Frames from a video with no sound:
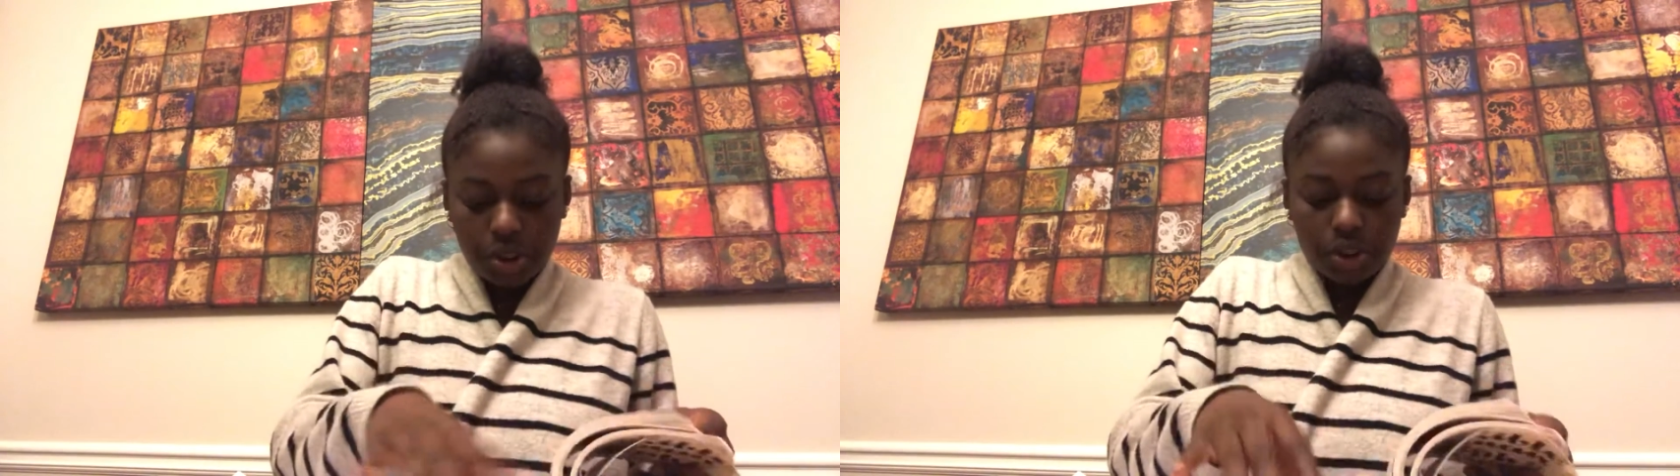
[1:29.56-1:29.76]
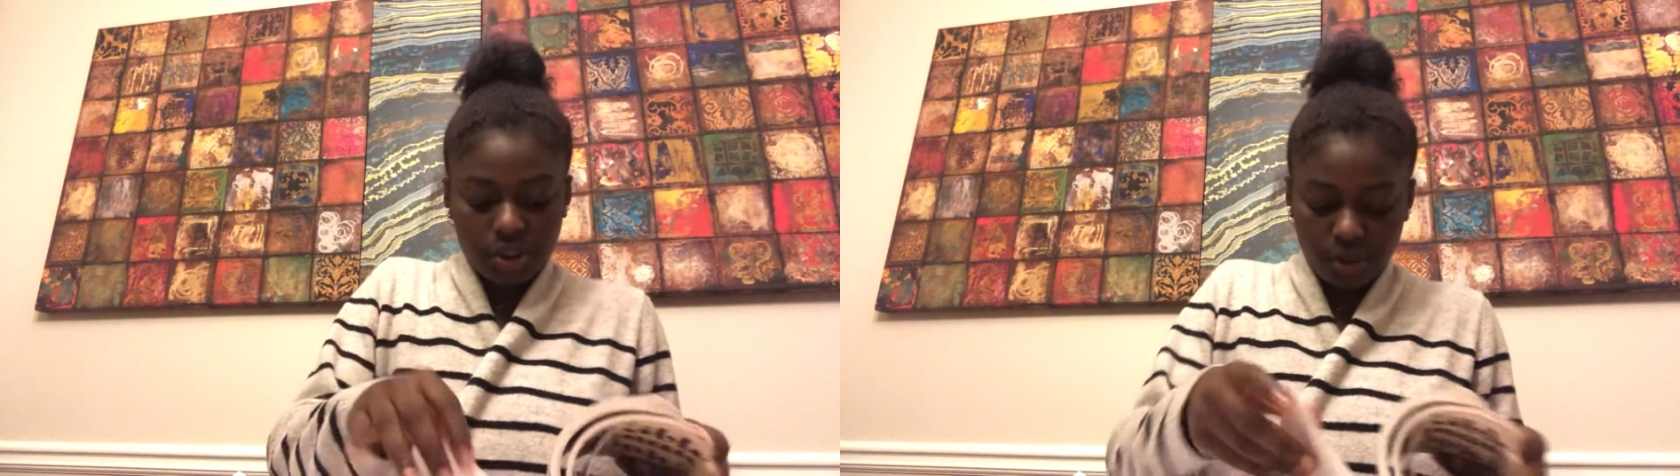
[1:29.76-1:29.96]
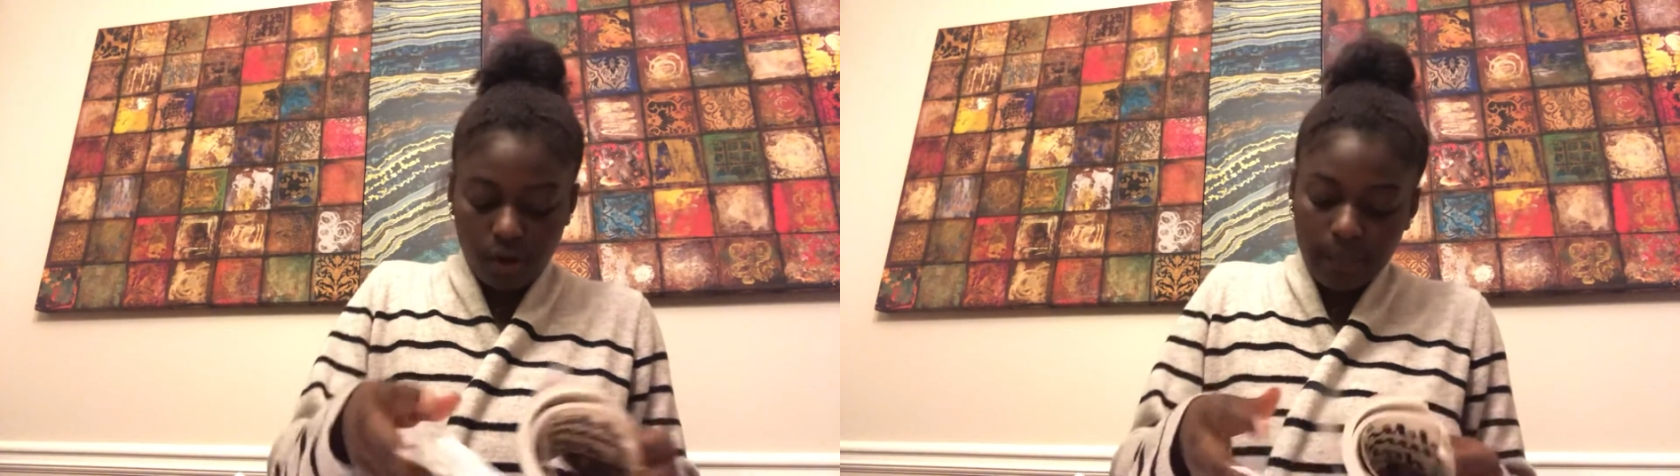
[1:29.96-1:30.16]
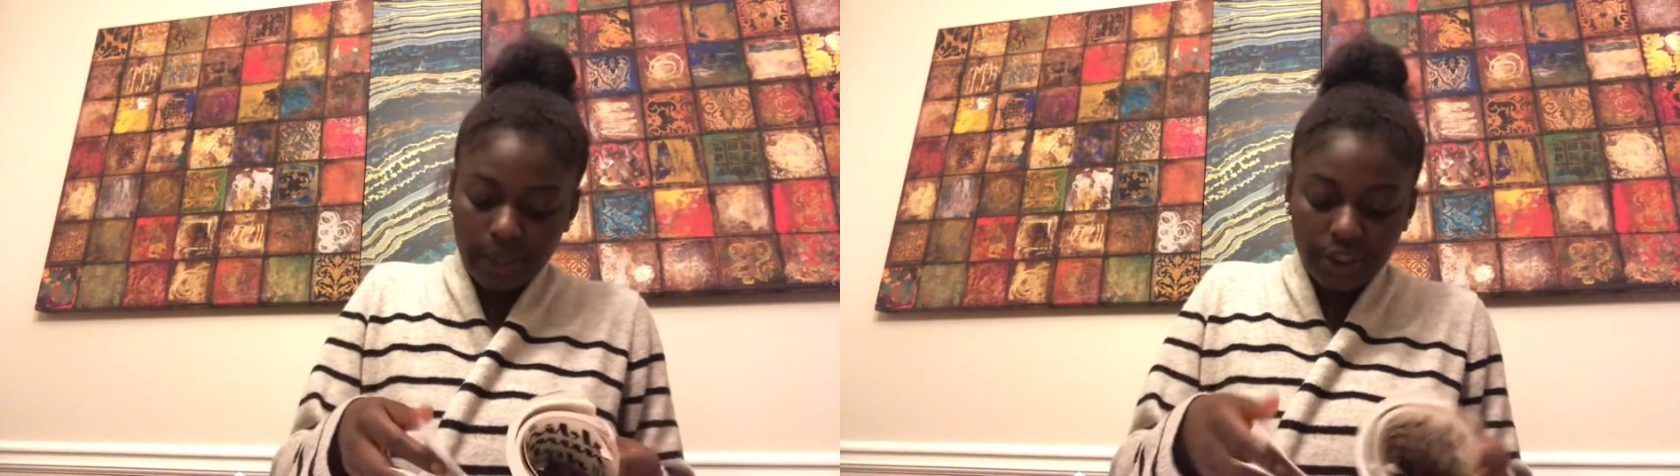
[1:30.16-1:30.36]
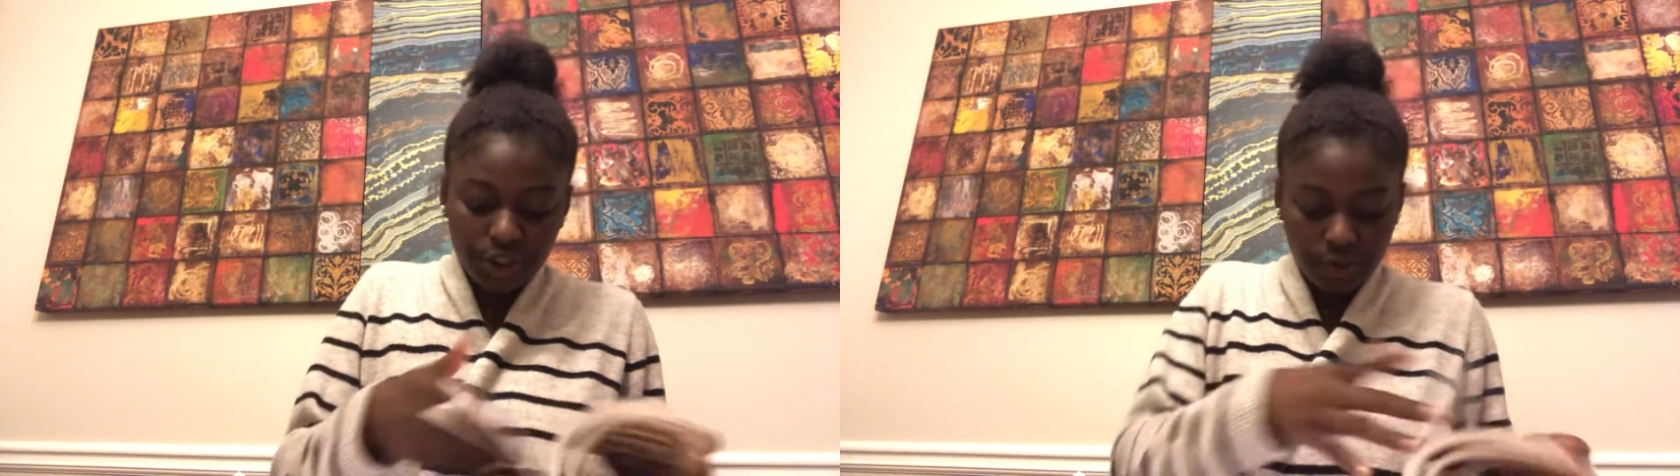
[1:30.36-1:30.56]
So on
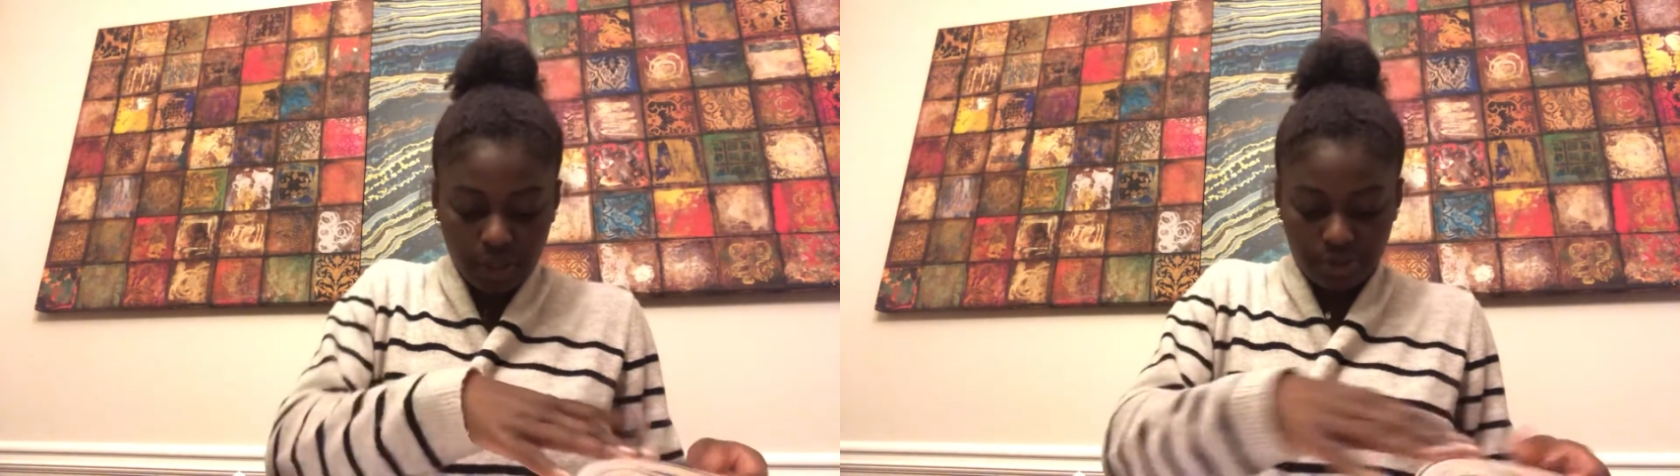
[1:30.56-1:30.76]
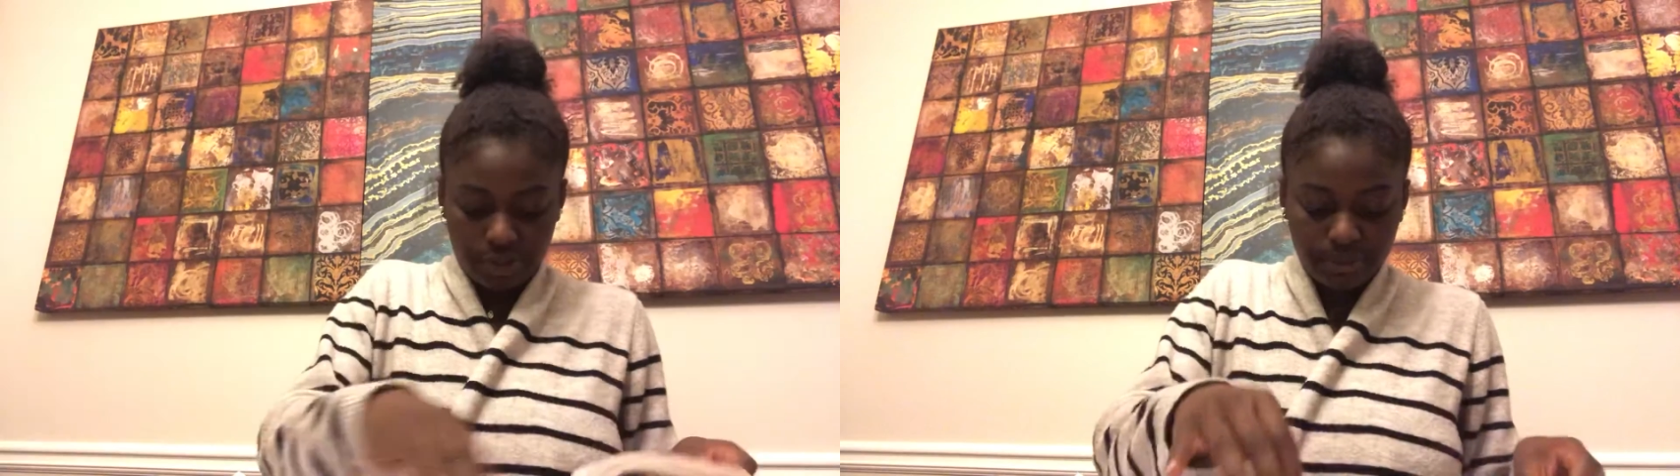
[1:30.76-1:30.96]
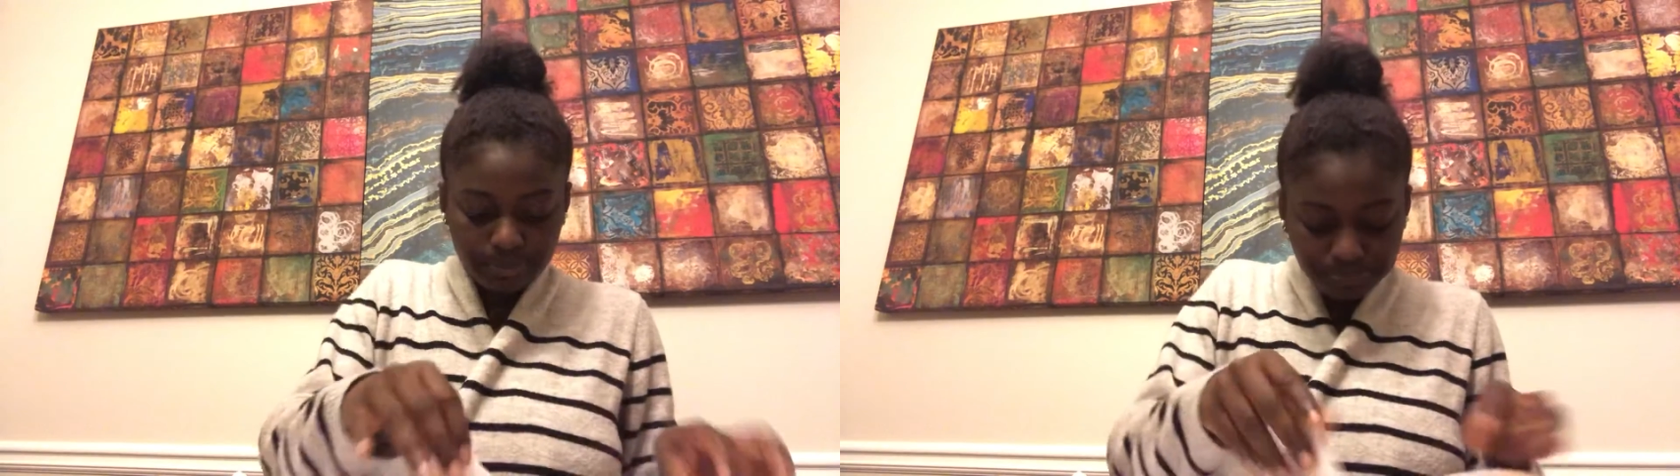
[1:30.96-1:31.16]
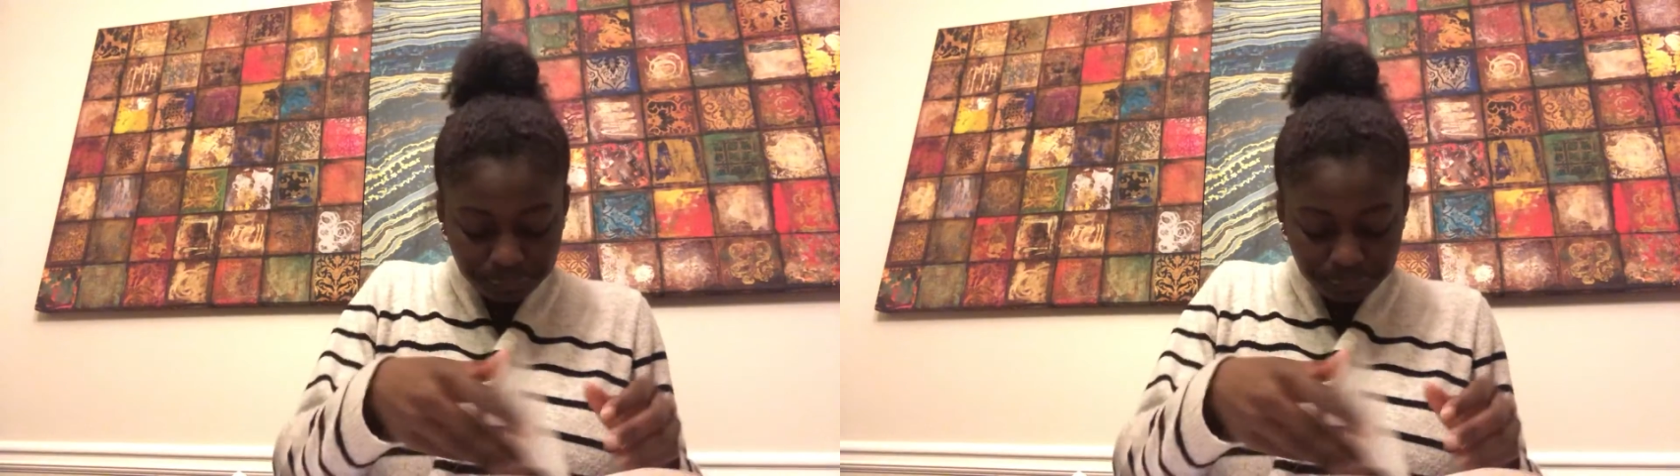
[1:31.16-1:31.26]
page 200,